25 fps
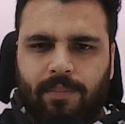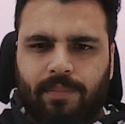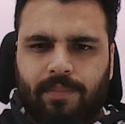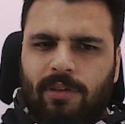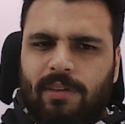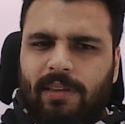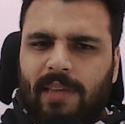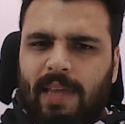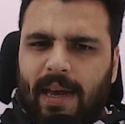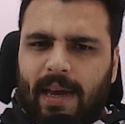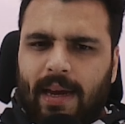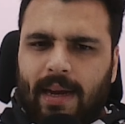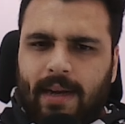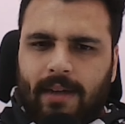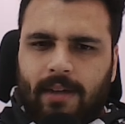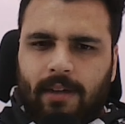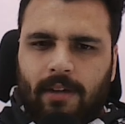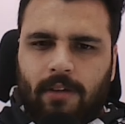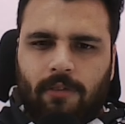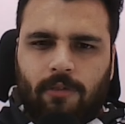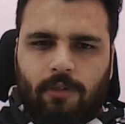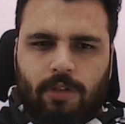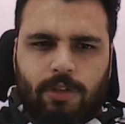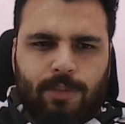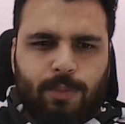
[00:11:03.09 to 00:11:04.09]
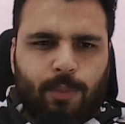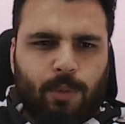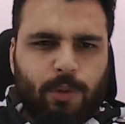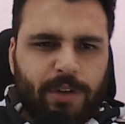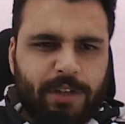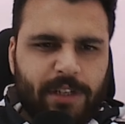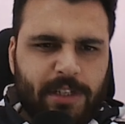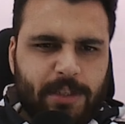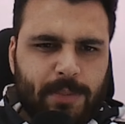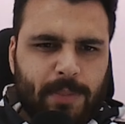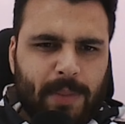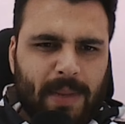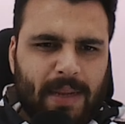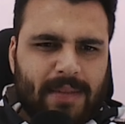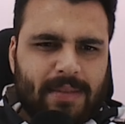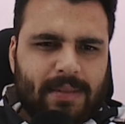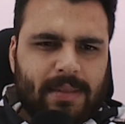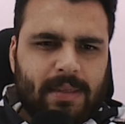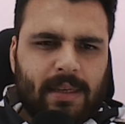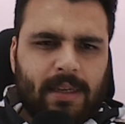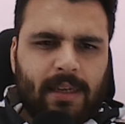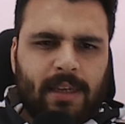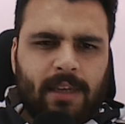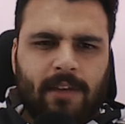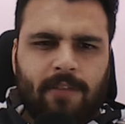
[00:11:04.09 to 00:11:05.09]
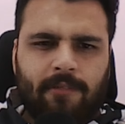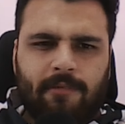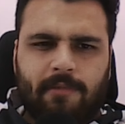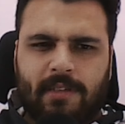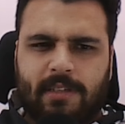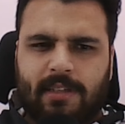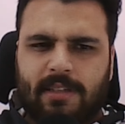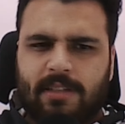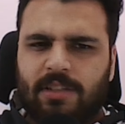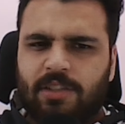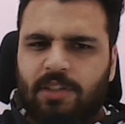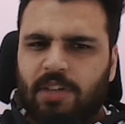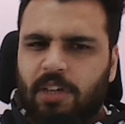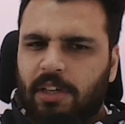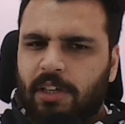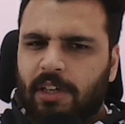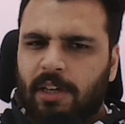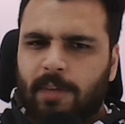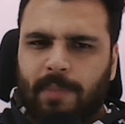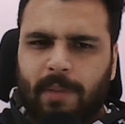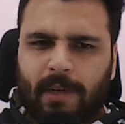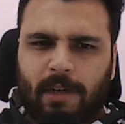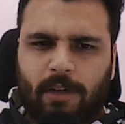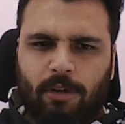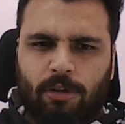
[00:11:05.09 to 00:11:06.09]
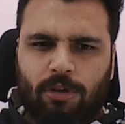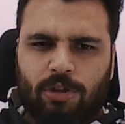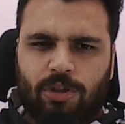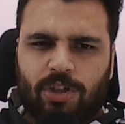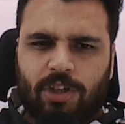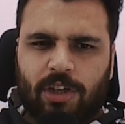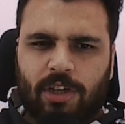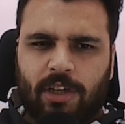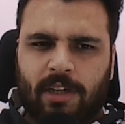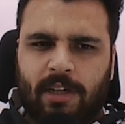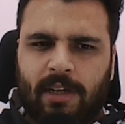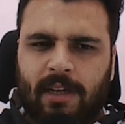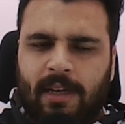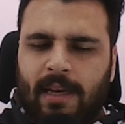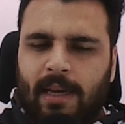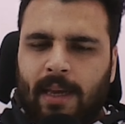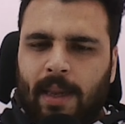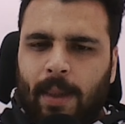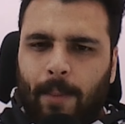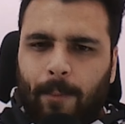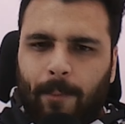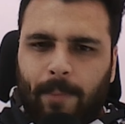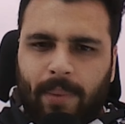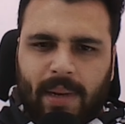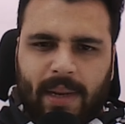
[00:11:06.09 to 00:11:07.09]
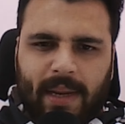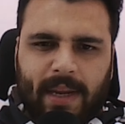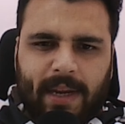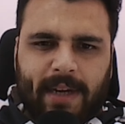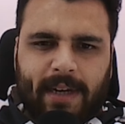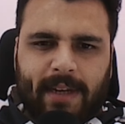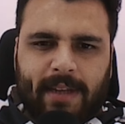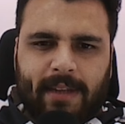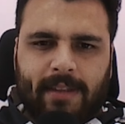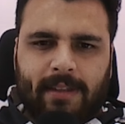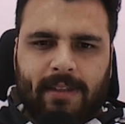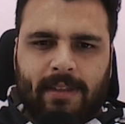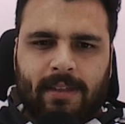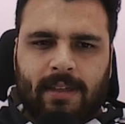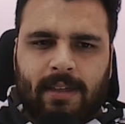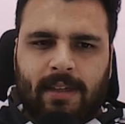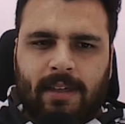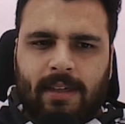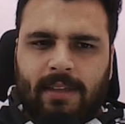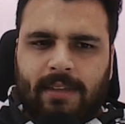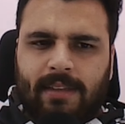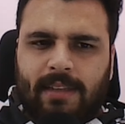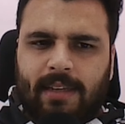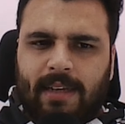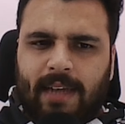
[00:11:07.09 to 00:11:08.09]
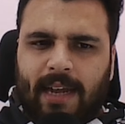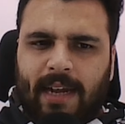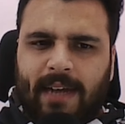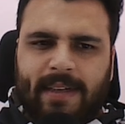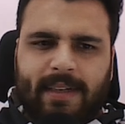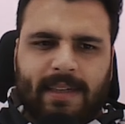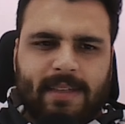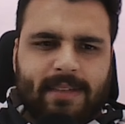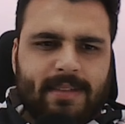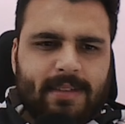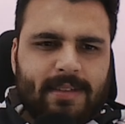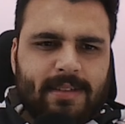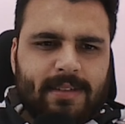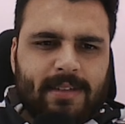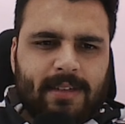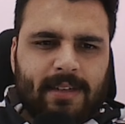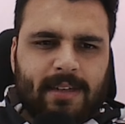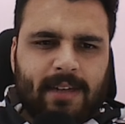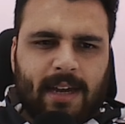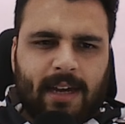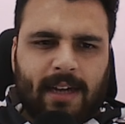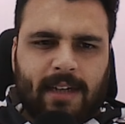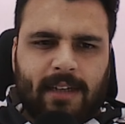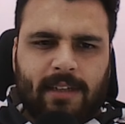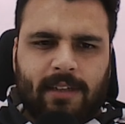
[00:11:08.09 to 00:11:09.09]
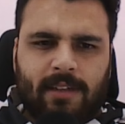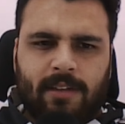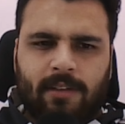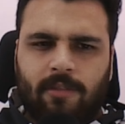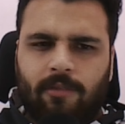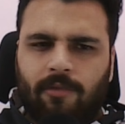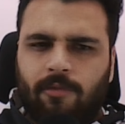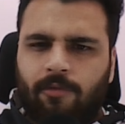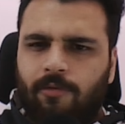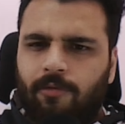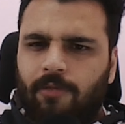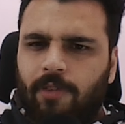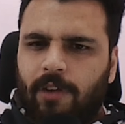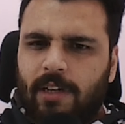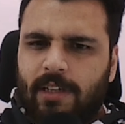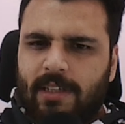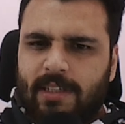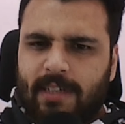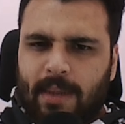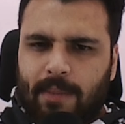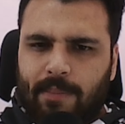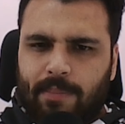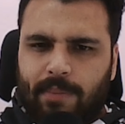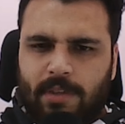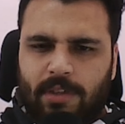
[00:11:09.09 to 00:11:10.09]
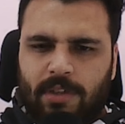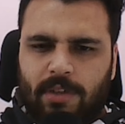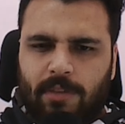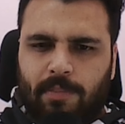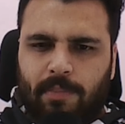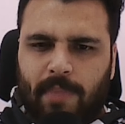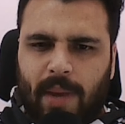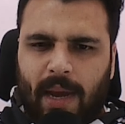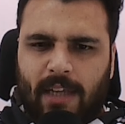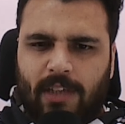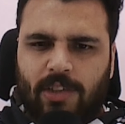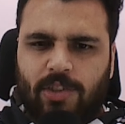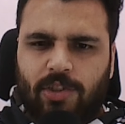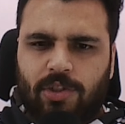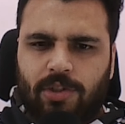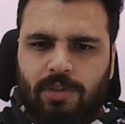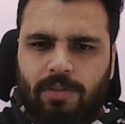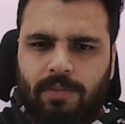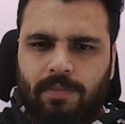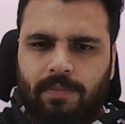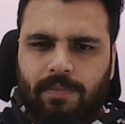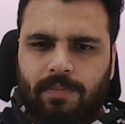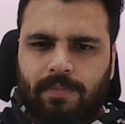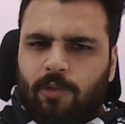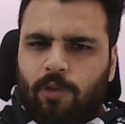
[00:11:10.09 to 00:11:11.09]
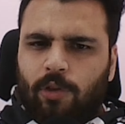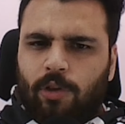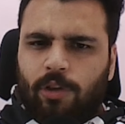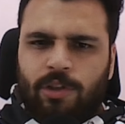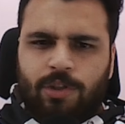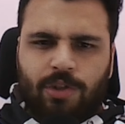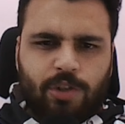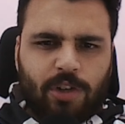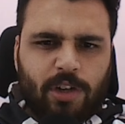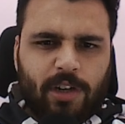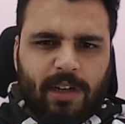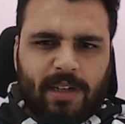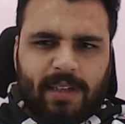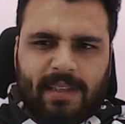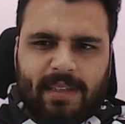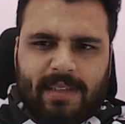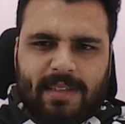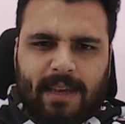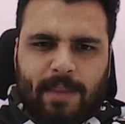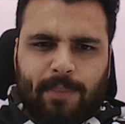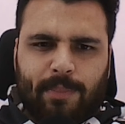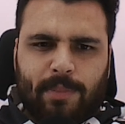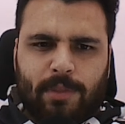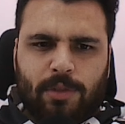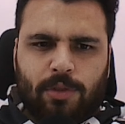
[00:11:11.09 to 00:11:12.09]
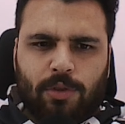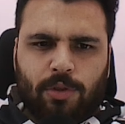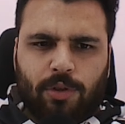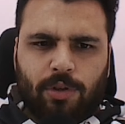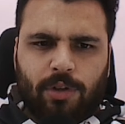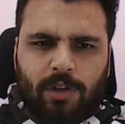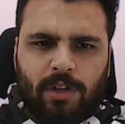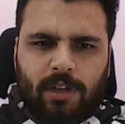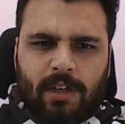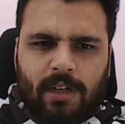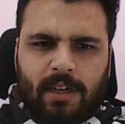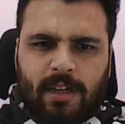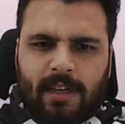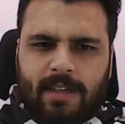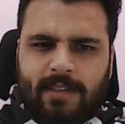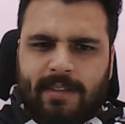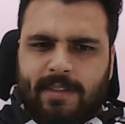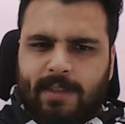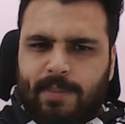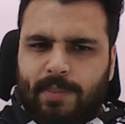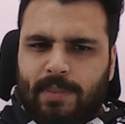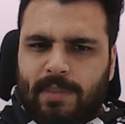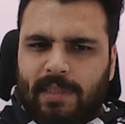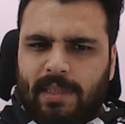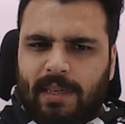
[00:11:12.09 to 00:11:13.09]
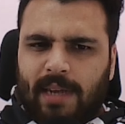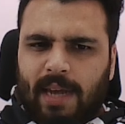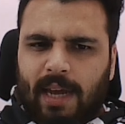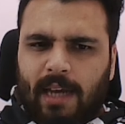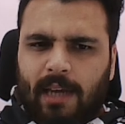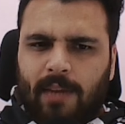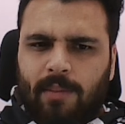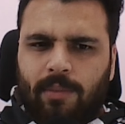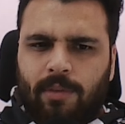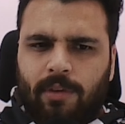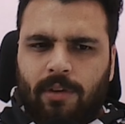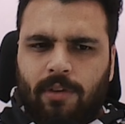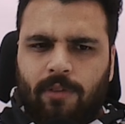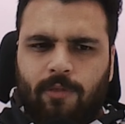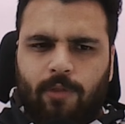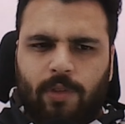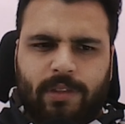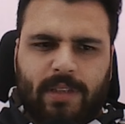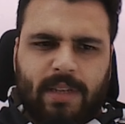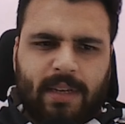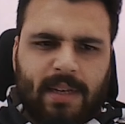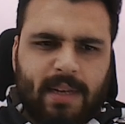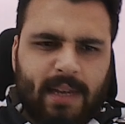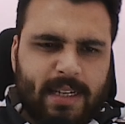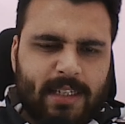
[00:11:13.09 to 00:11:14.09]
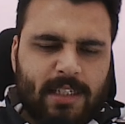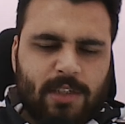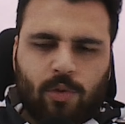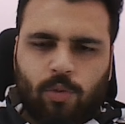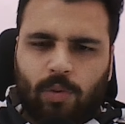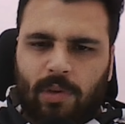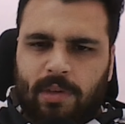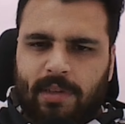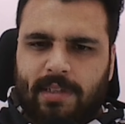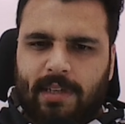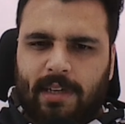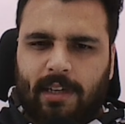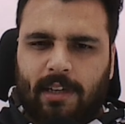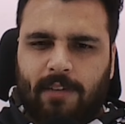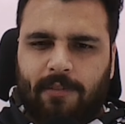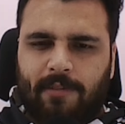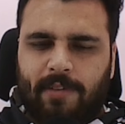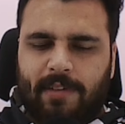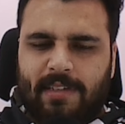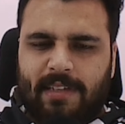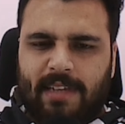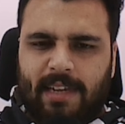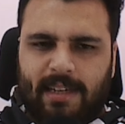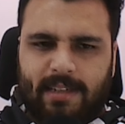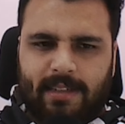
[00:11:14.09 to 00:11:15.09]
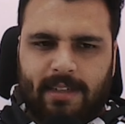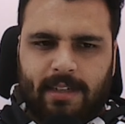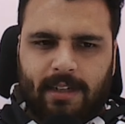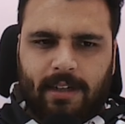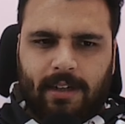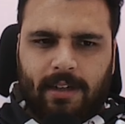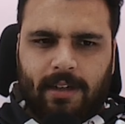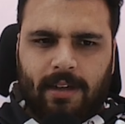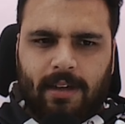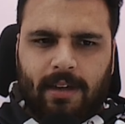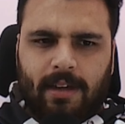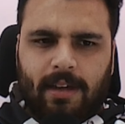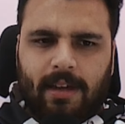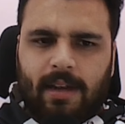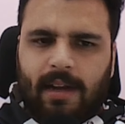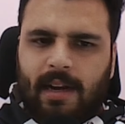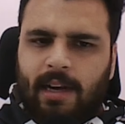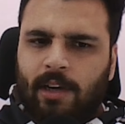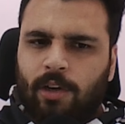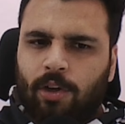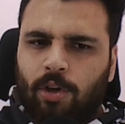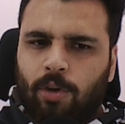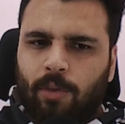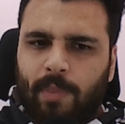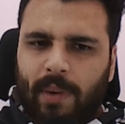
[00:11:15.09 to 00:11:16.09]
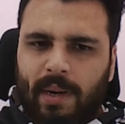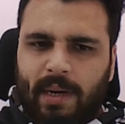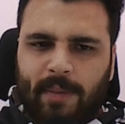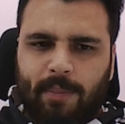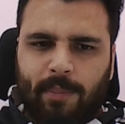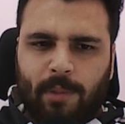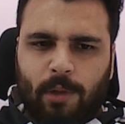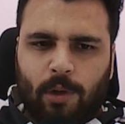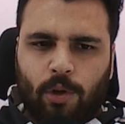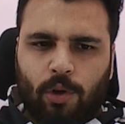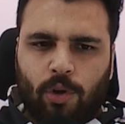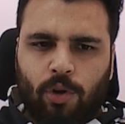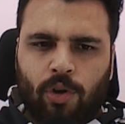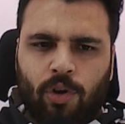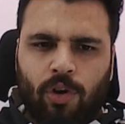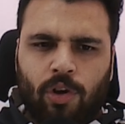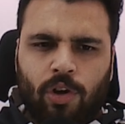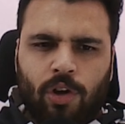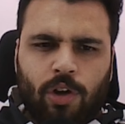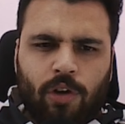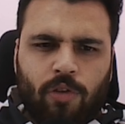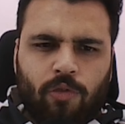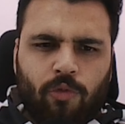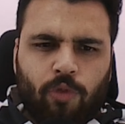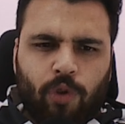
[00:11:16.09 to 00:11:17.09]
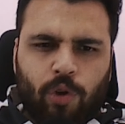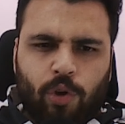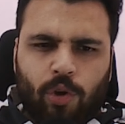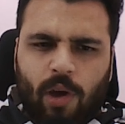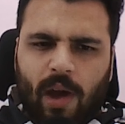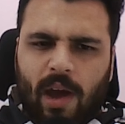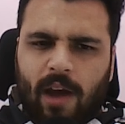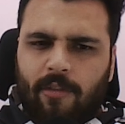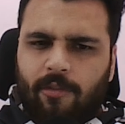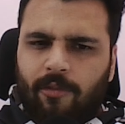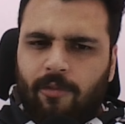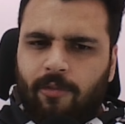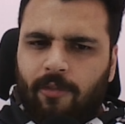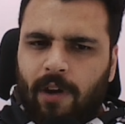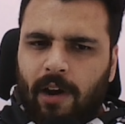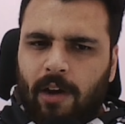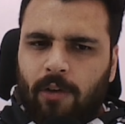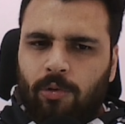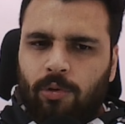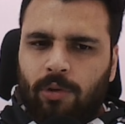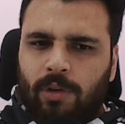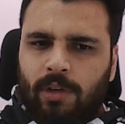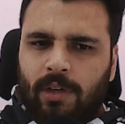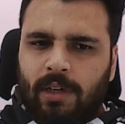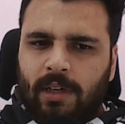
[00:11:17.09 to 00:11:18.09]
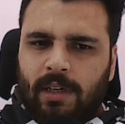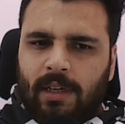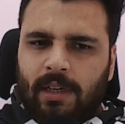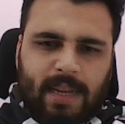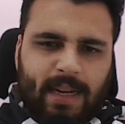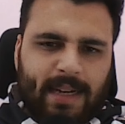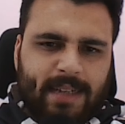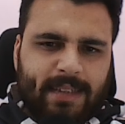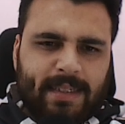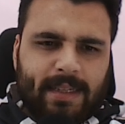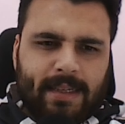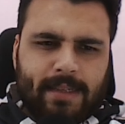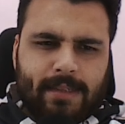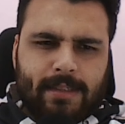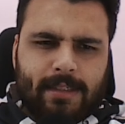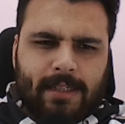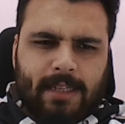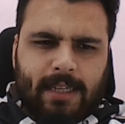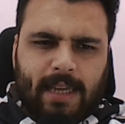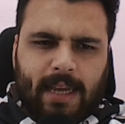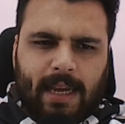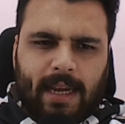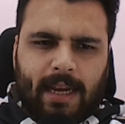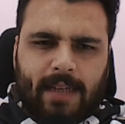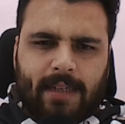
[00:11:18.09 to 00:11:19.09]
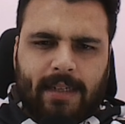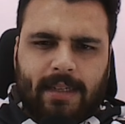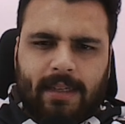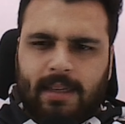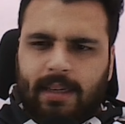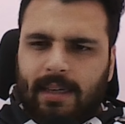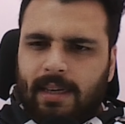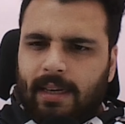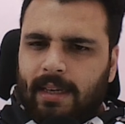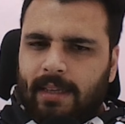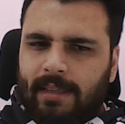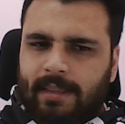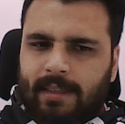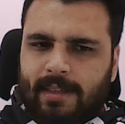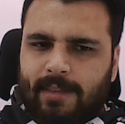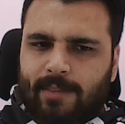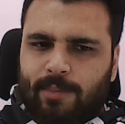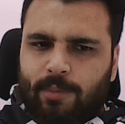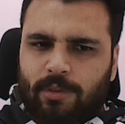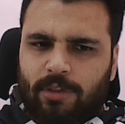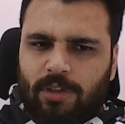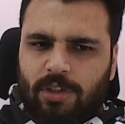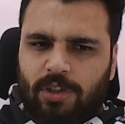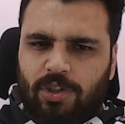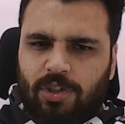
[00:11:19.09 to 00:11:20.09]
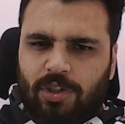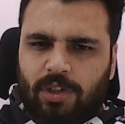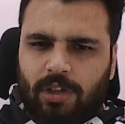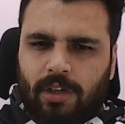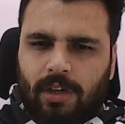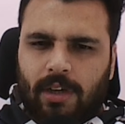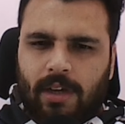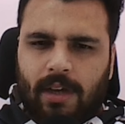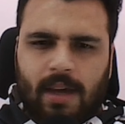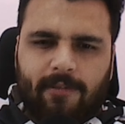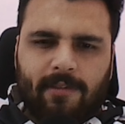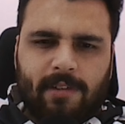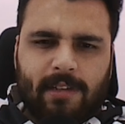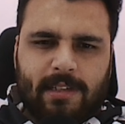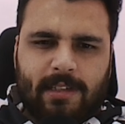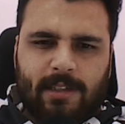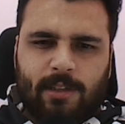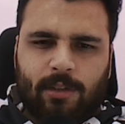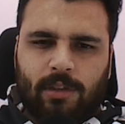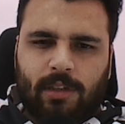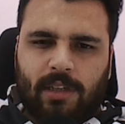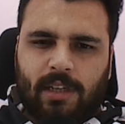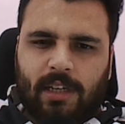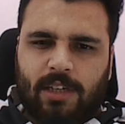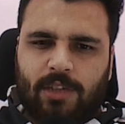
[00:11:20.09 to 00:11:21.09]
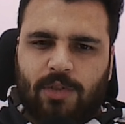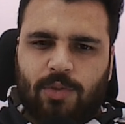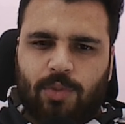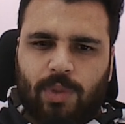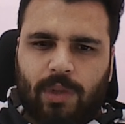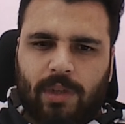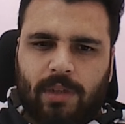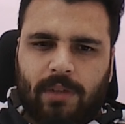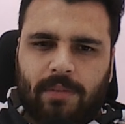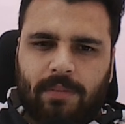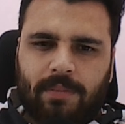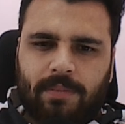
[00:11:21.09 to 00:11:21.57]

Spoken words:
So that was Boris Spassky versus Tigran Petrosian played in the 1969 World Championship match. If you enjoyed this episode, subscribe for the next Queen Sacrifice legend and comment below, would you have found knight takes d8 in this position? I will see you in the next one.